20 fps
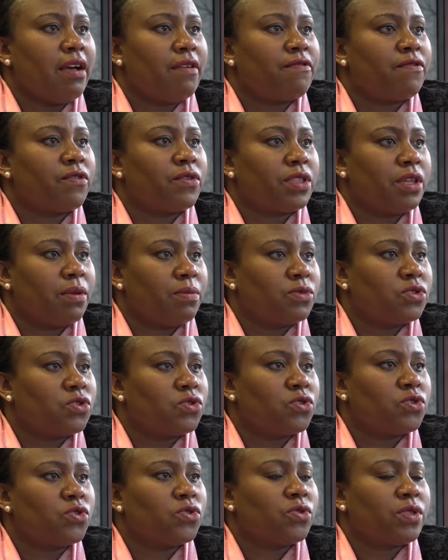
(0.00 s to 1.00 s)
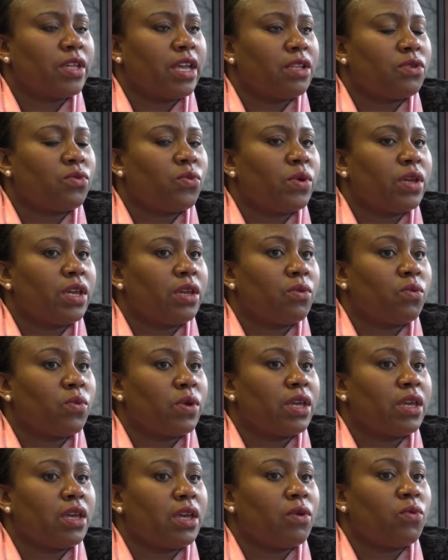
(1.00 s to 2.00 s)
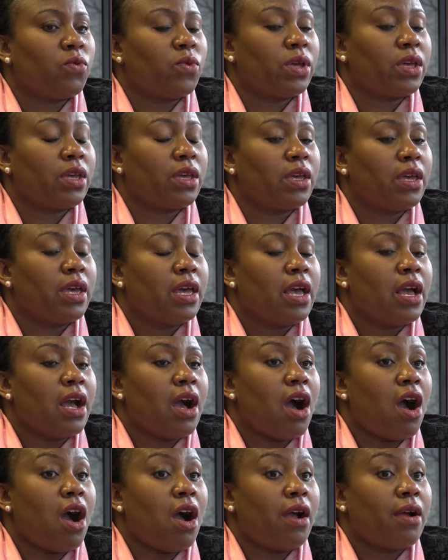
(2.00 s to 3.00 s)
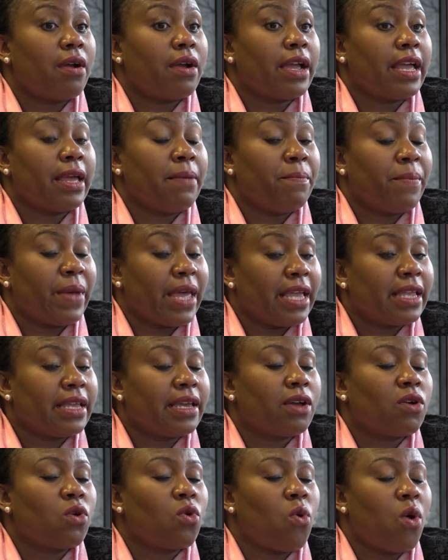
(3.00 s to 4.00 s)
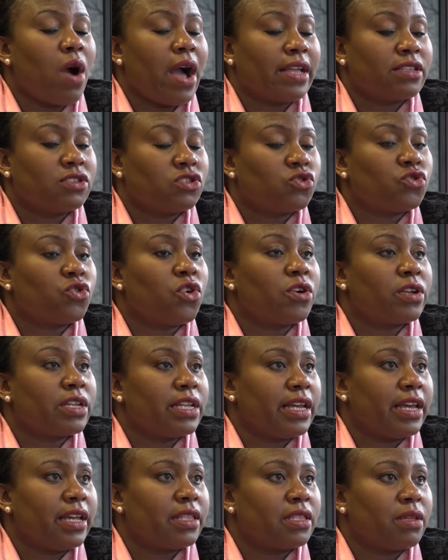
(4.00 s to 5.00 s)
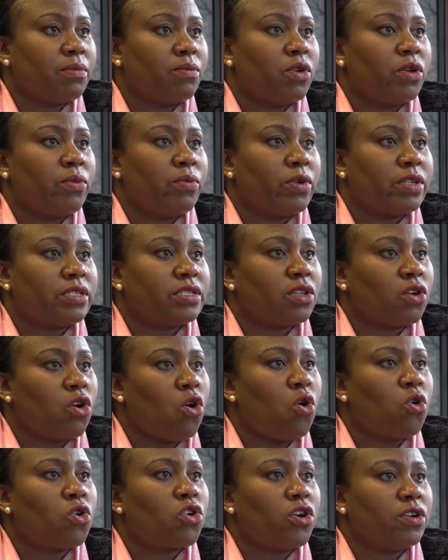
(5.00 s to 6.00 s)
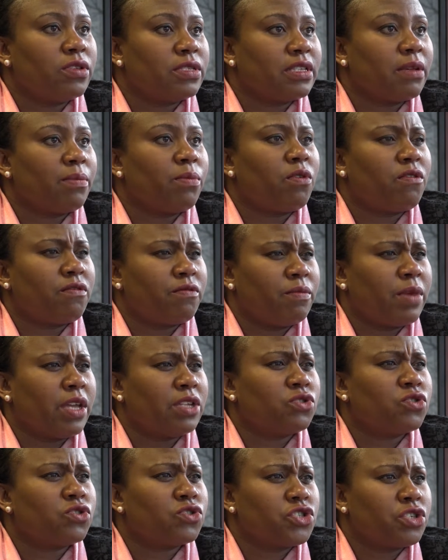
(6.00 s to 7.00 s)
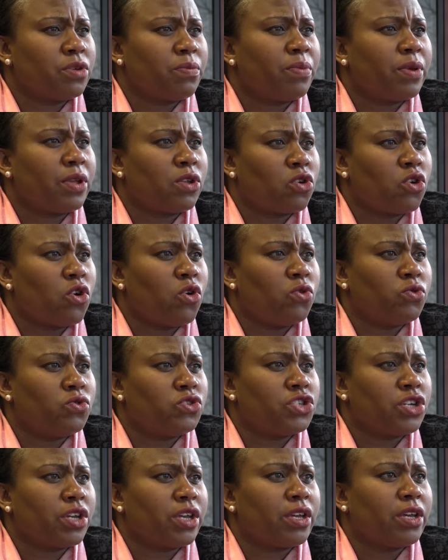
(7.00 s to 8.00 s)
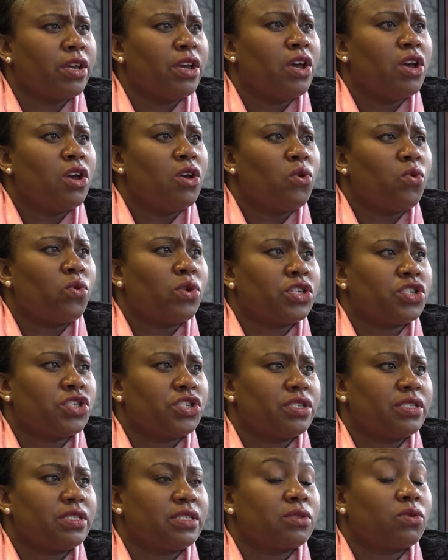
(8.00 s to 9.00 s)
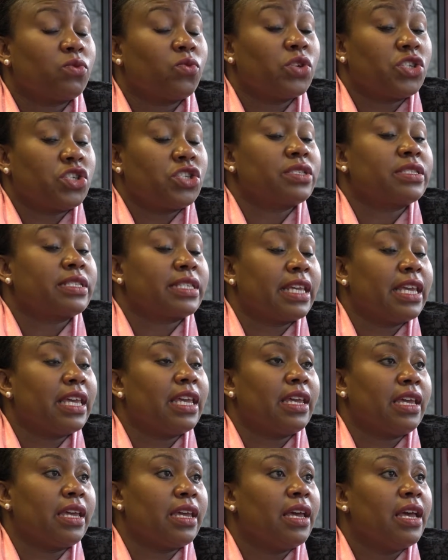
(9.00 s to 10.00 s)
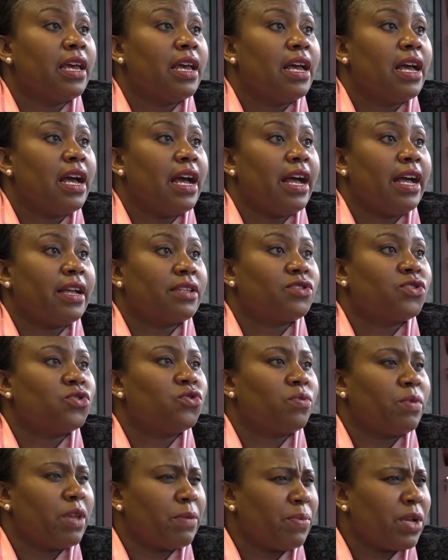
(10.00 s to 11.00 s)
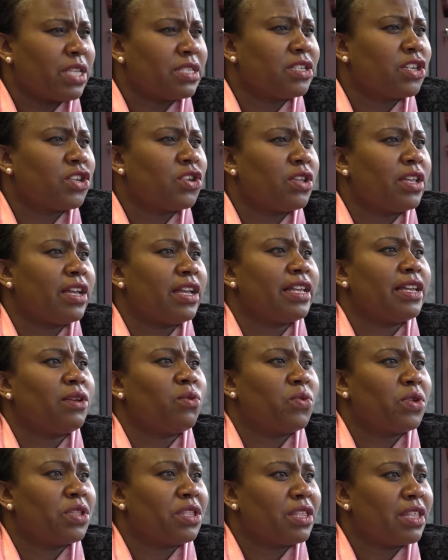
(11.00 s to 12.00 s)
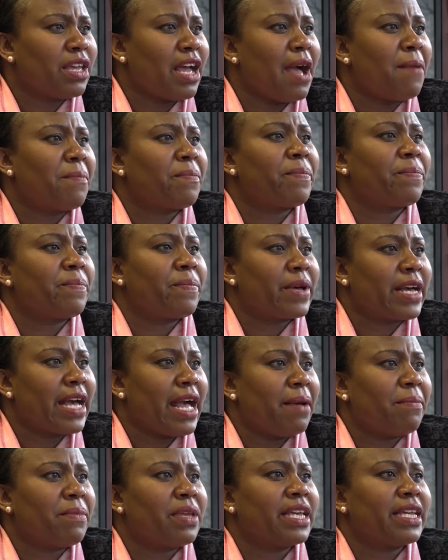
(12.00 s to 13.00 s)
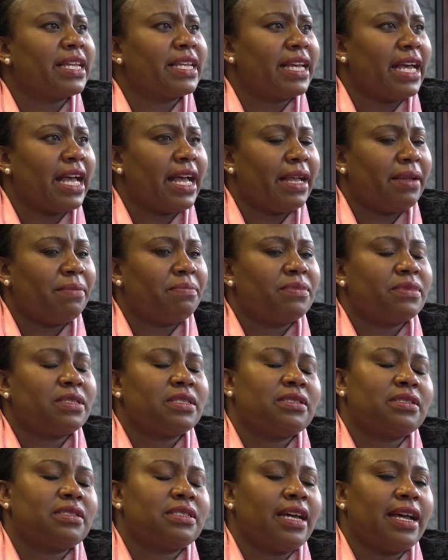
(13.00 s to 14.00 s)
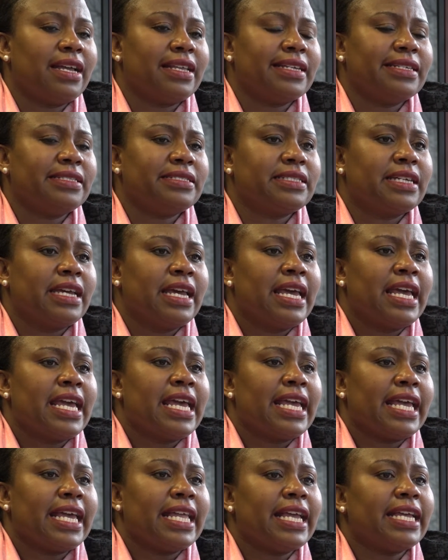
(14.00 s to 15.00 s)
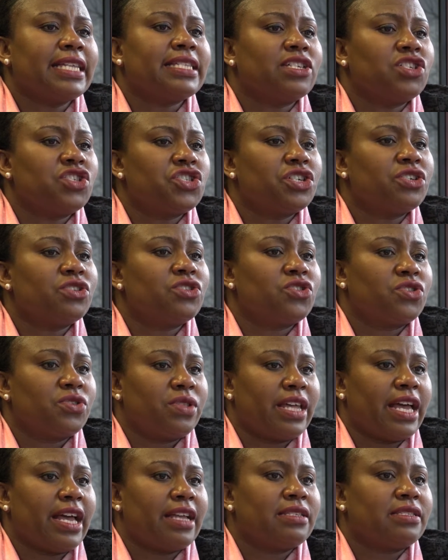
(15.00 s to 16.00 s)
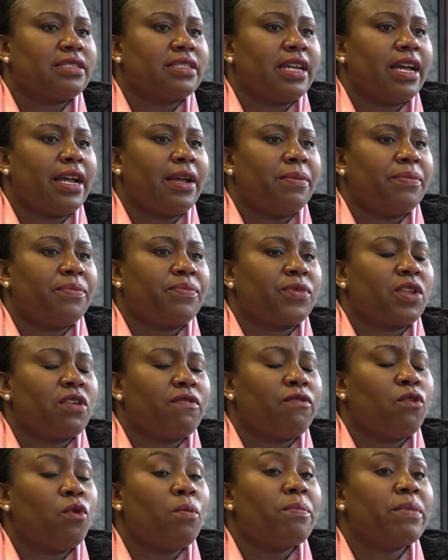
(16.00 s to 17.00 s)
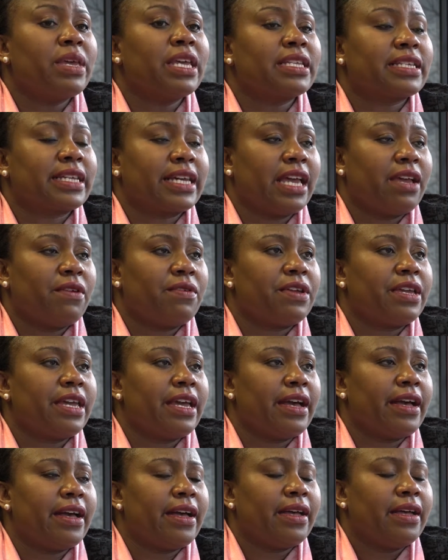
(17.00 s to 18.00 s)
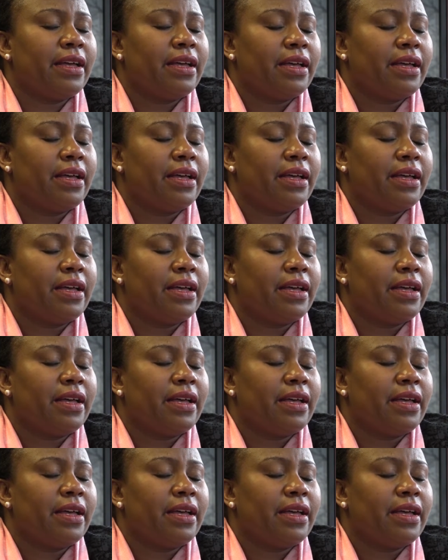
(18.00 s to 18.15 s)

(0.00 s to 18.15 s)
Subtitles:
for them to do that. We are embedding quite strongly at the moment the whole concept of mentorship and coaching, which is key to particularly with upcoming talent. In addition to that, for mid-career